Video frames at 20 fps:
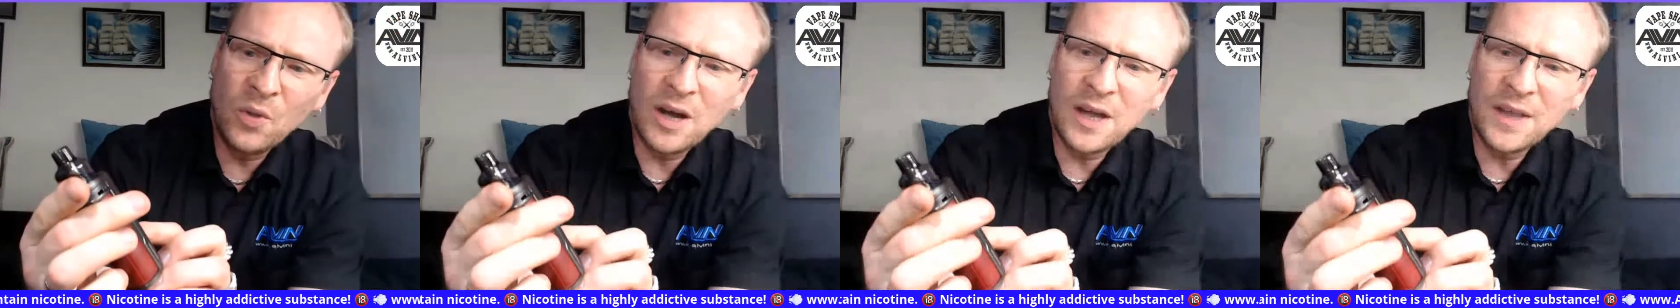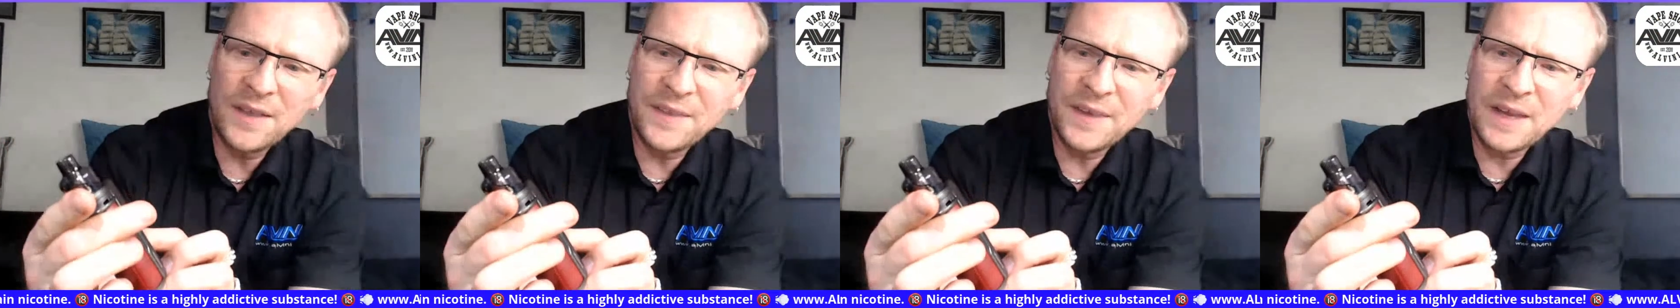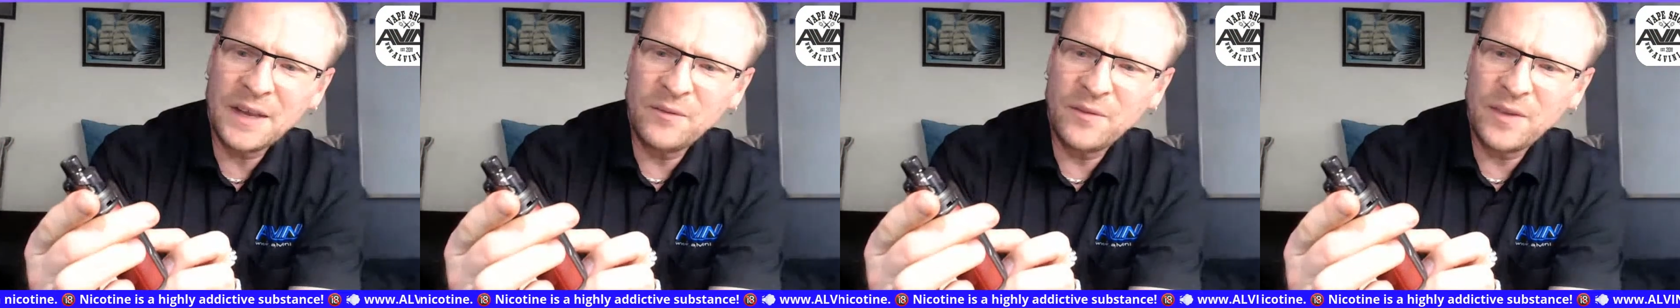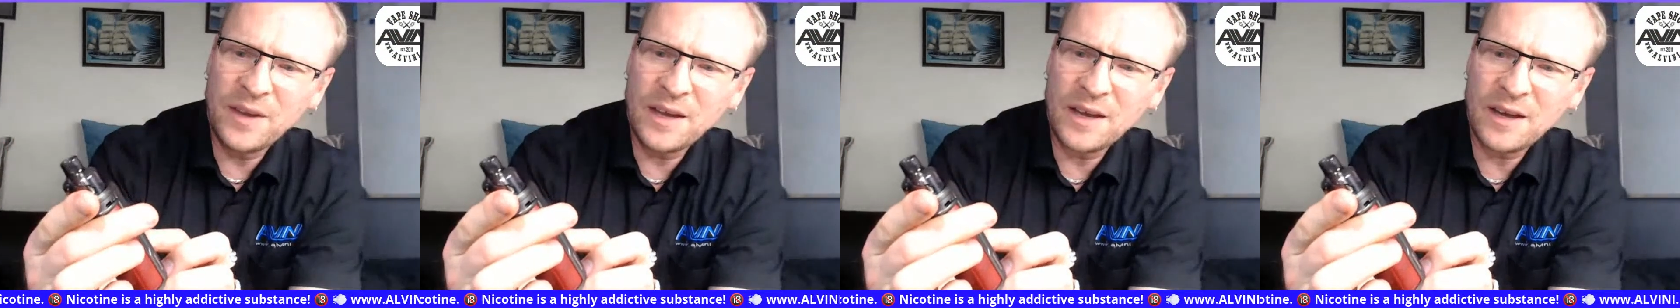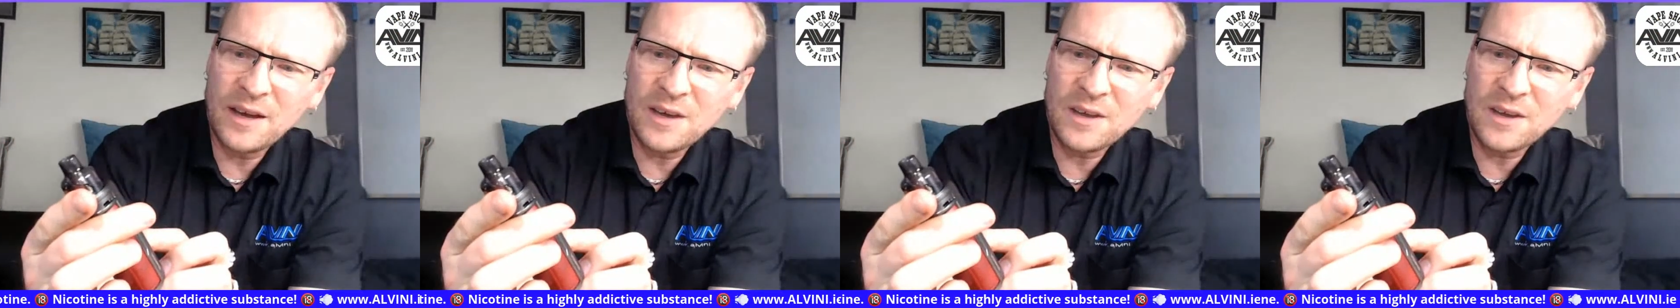and then we
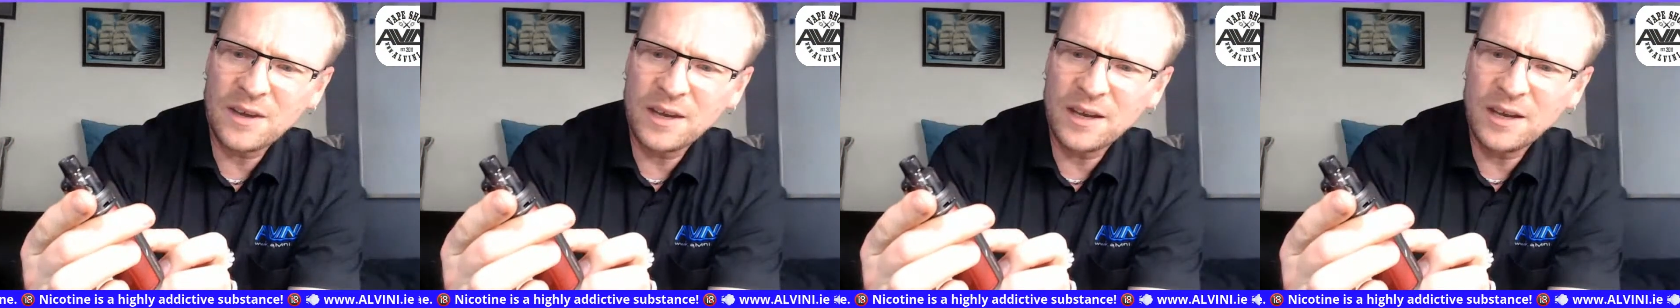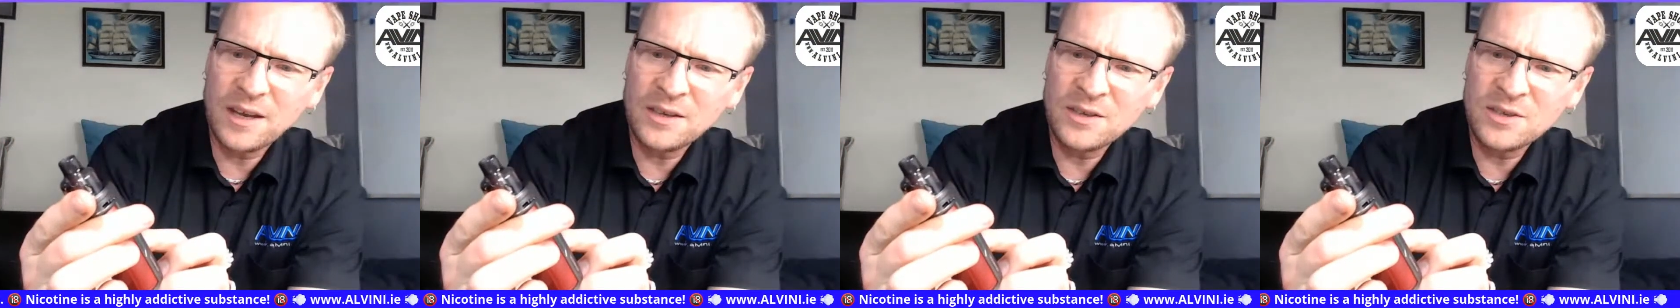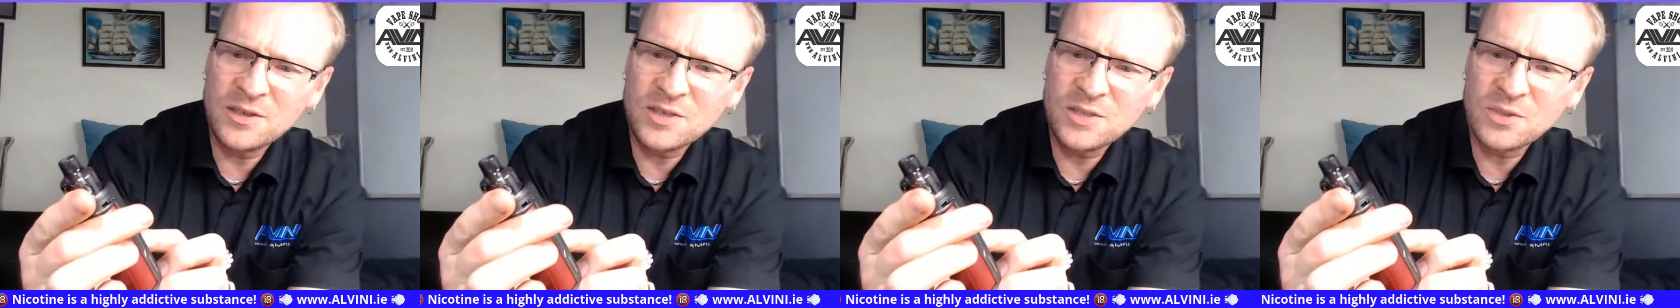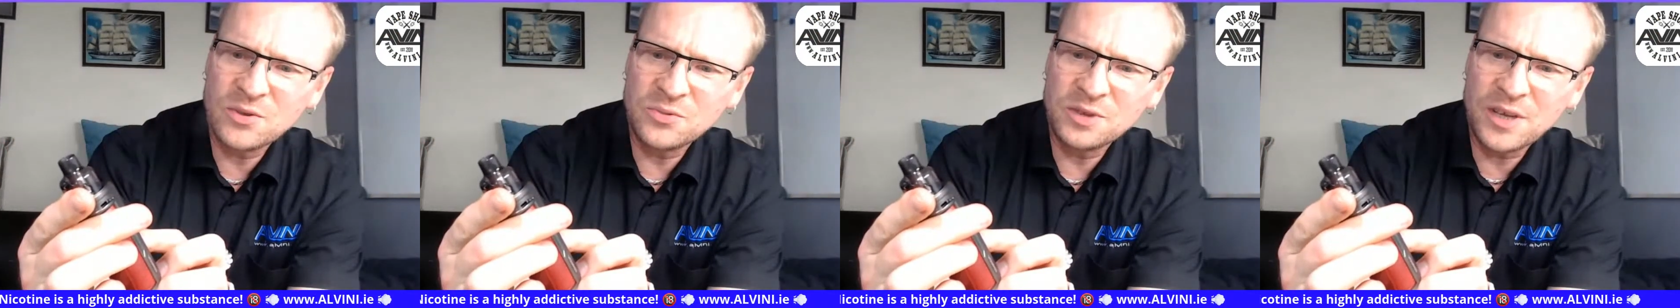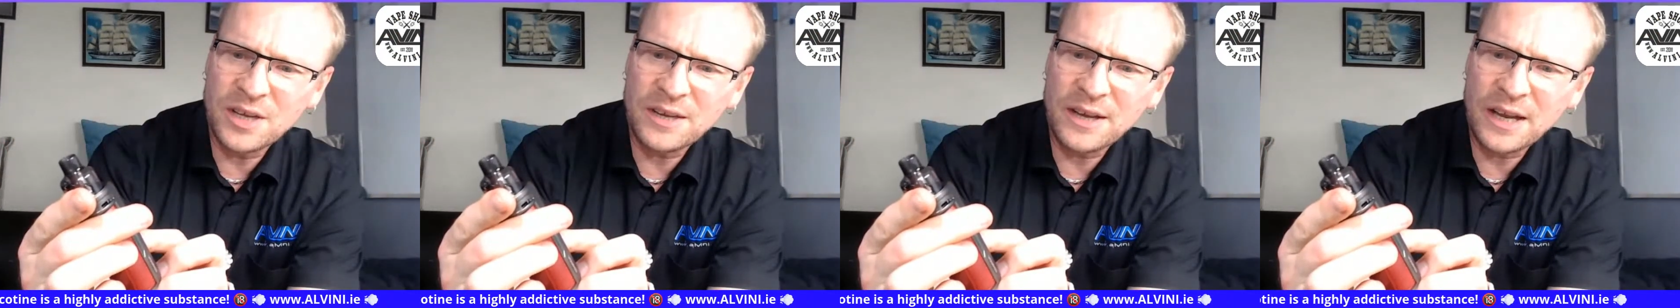are into
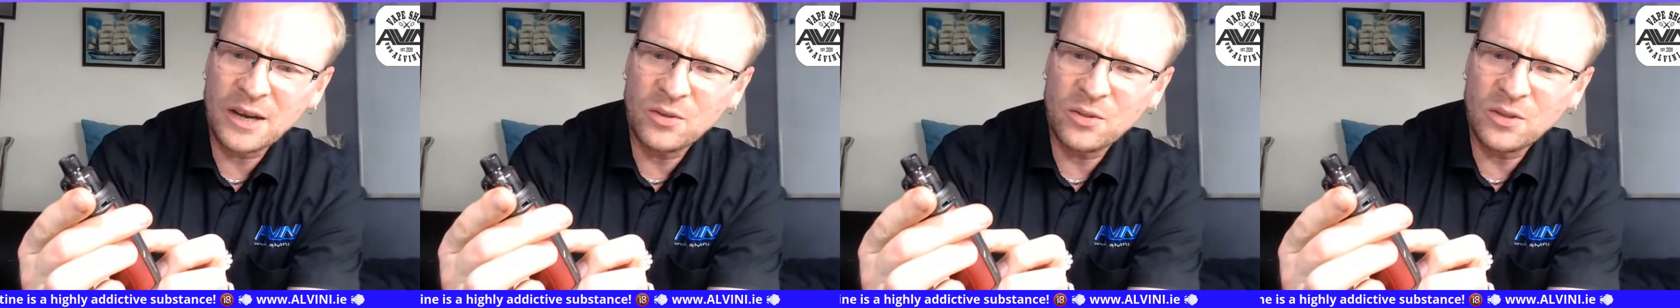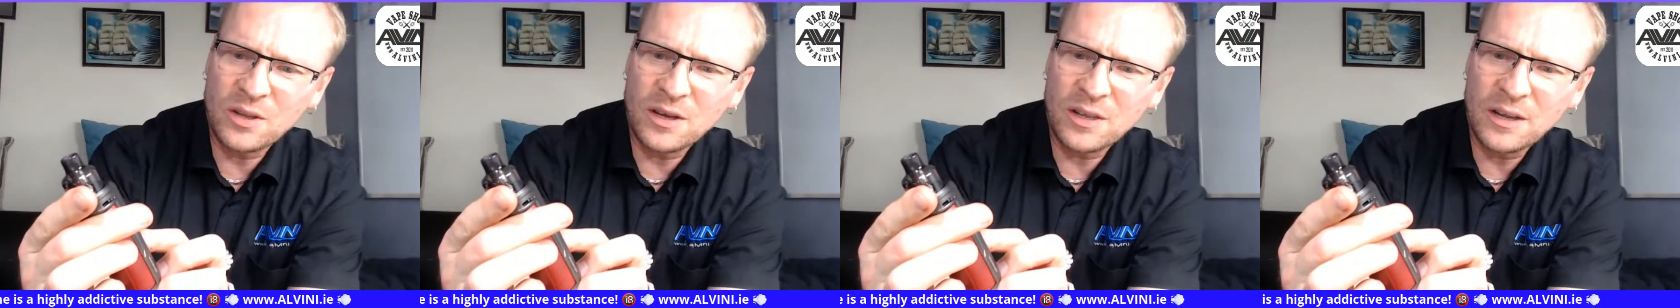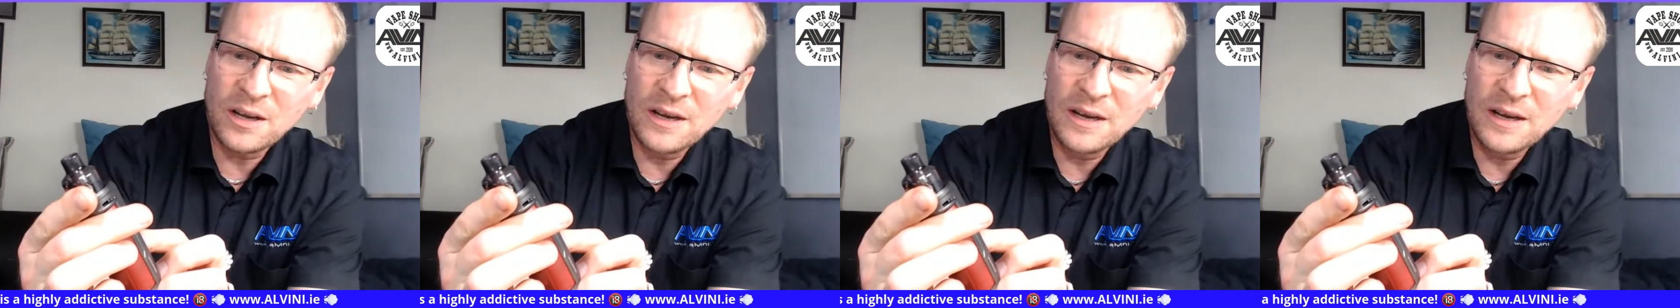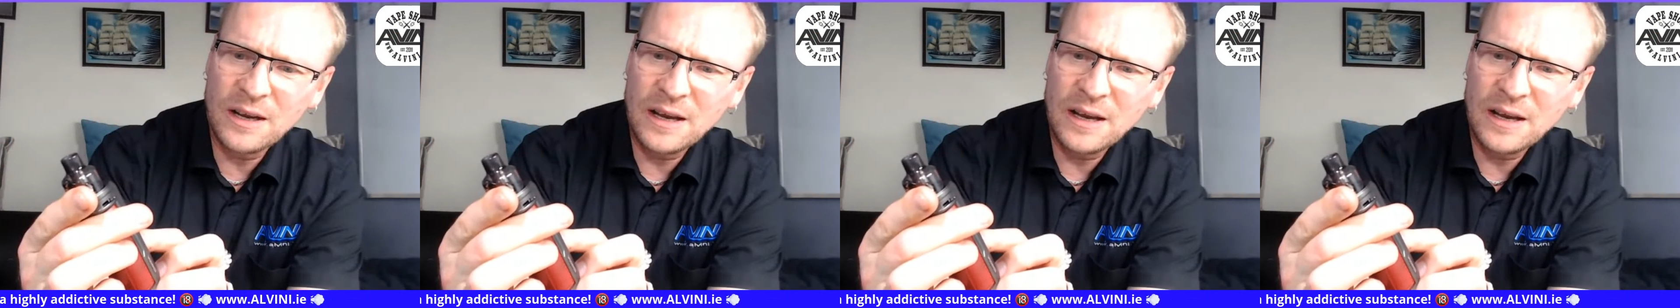the regular